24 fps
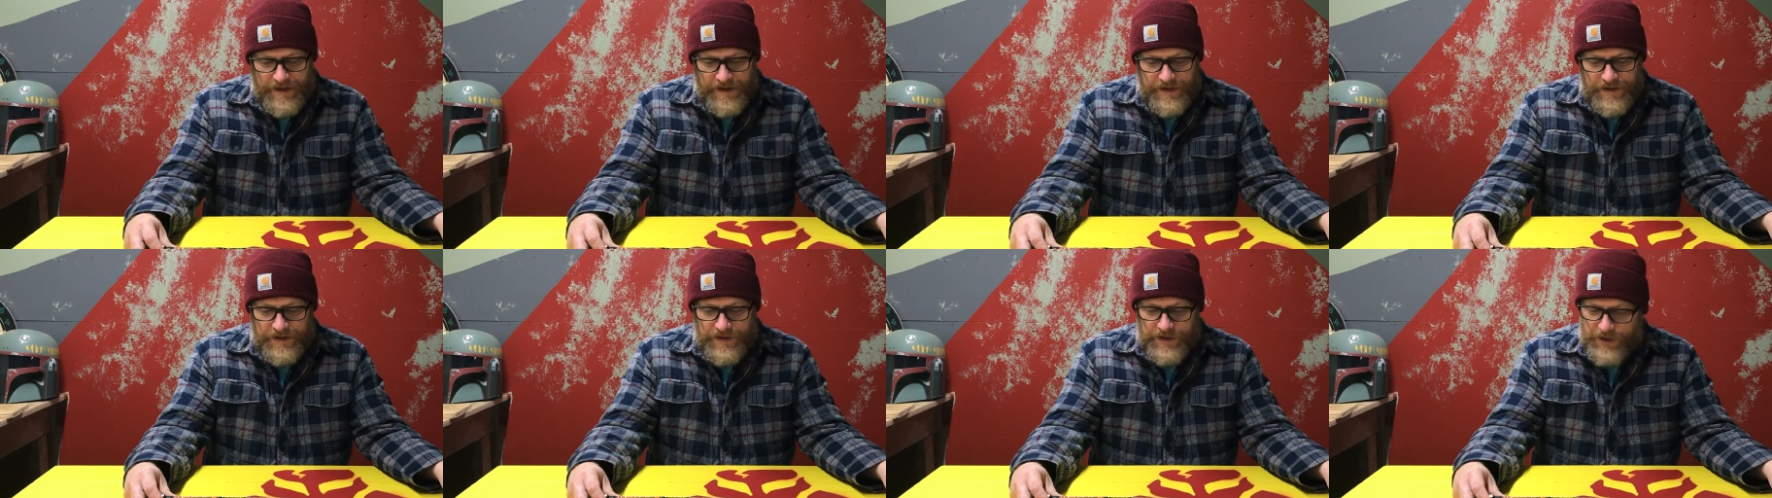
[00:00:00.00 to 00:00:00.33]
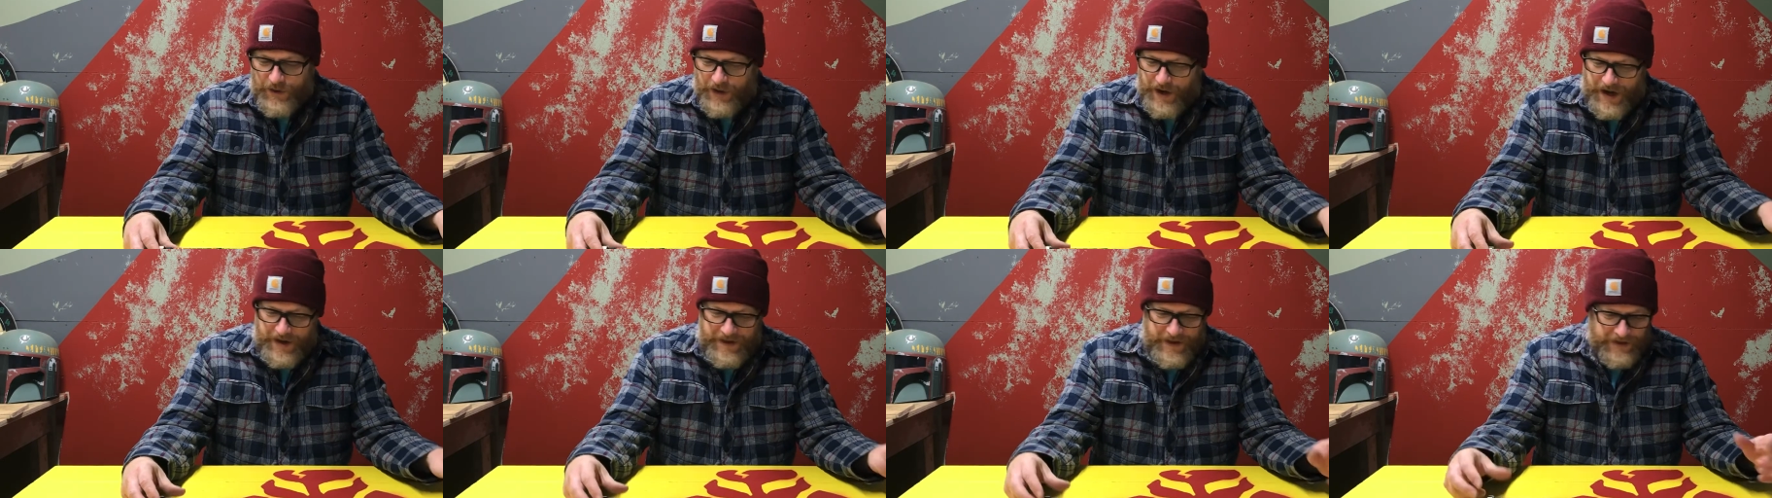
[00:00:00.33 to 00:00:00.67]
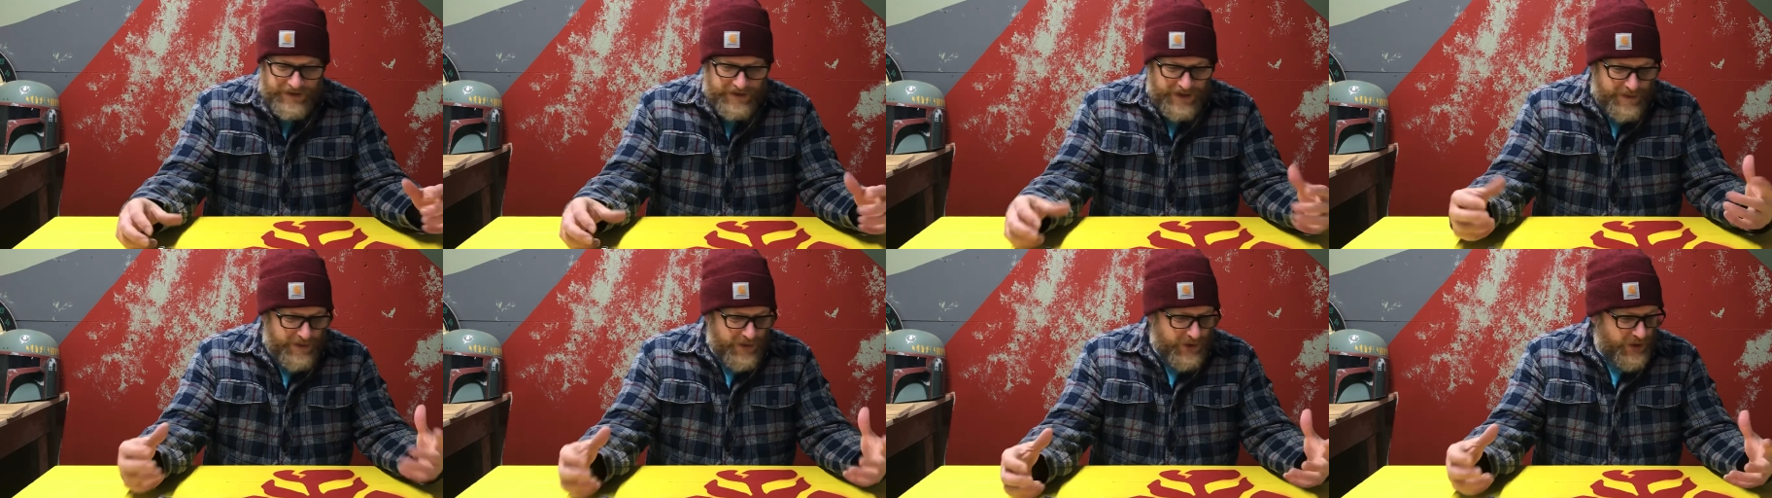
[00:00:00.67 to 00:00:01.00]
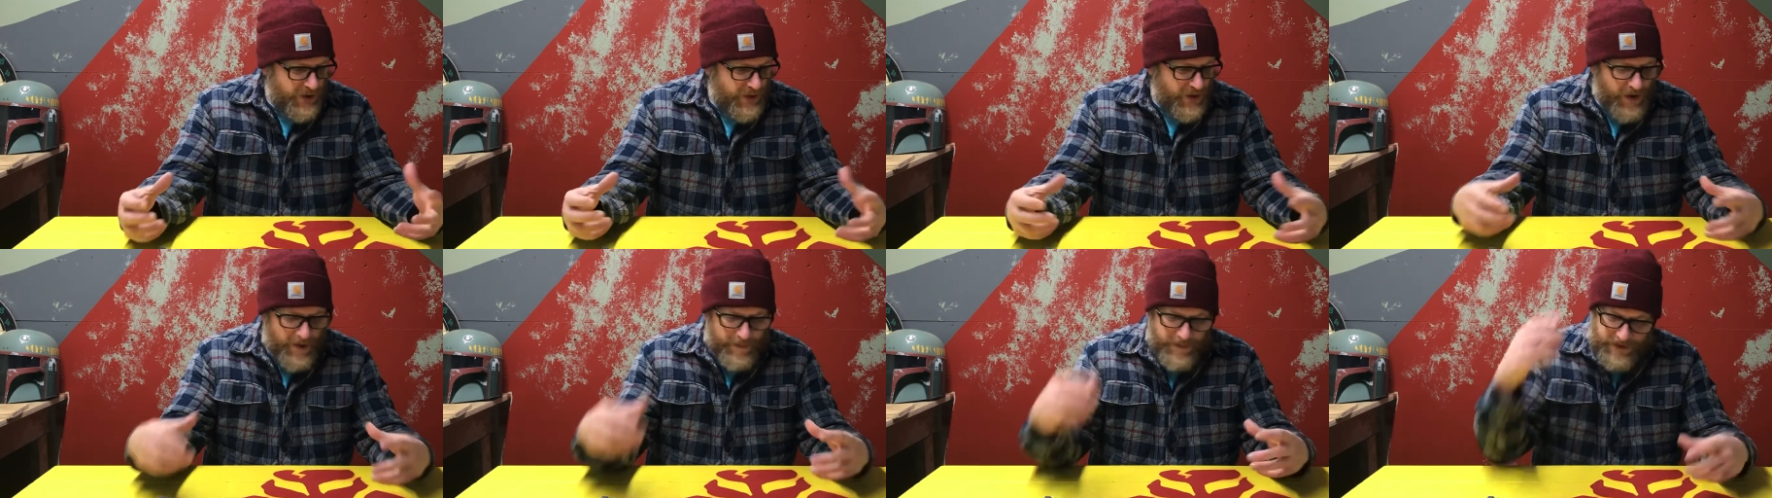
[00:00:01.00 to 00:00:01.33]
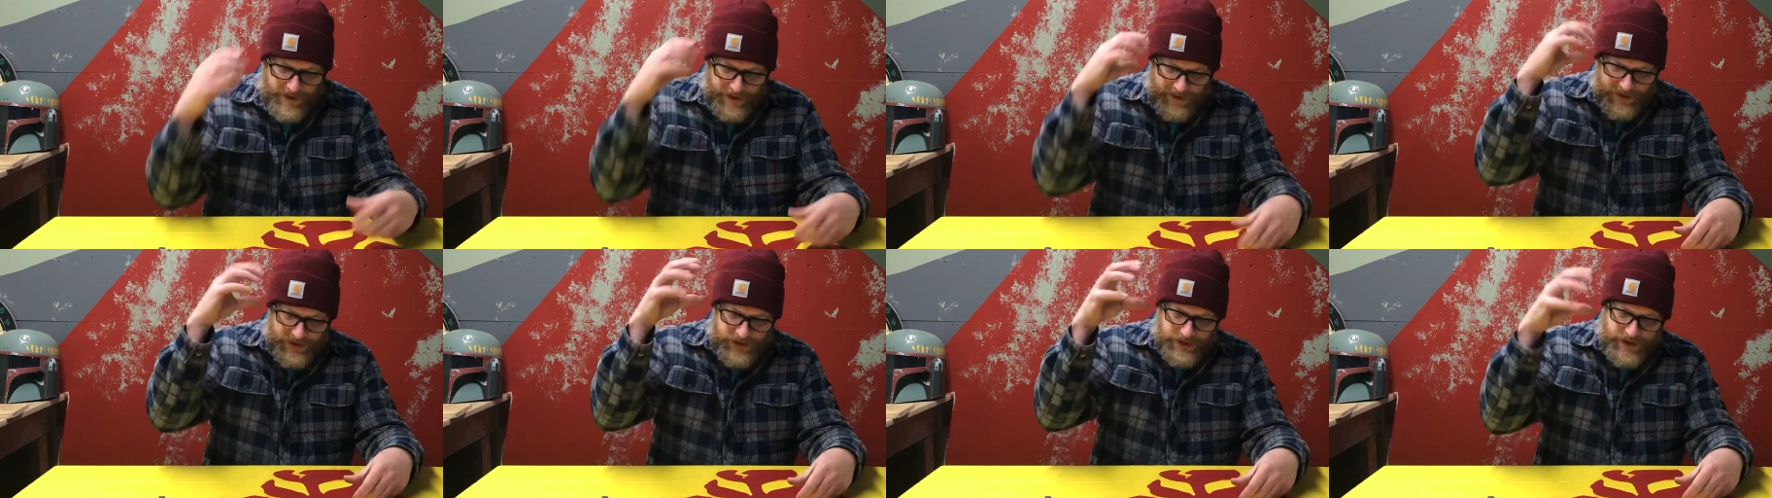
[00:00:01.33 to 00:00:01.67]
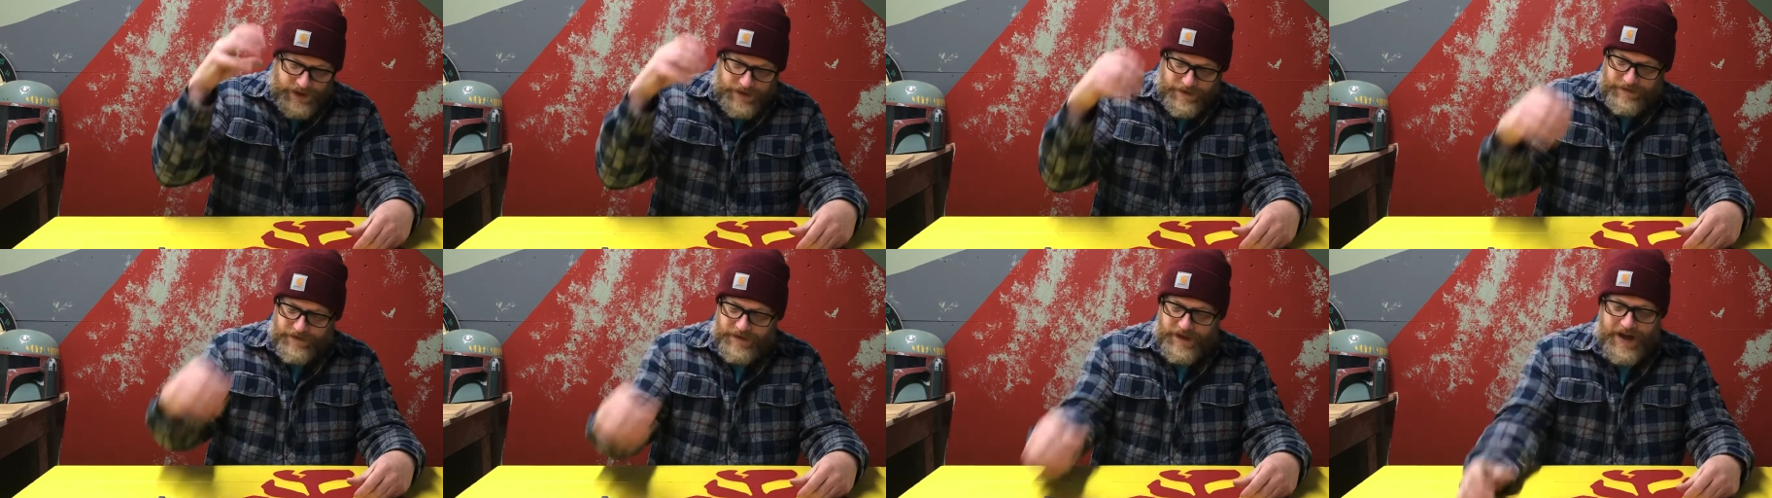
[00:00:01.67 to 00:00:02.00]
So I had that Saber Trio up there on the
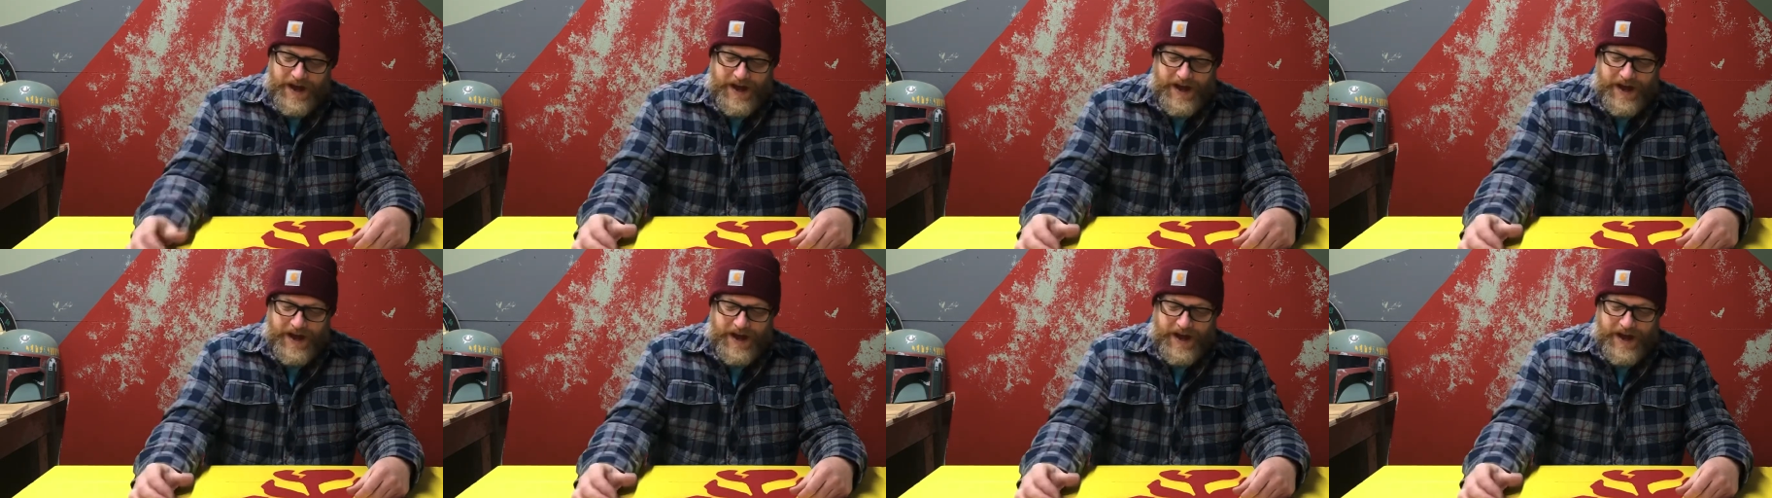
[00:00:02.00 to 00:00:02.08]
shelf.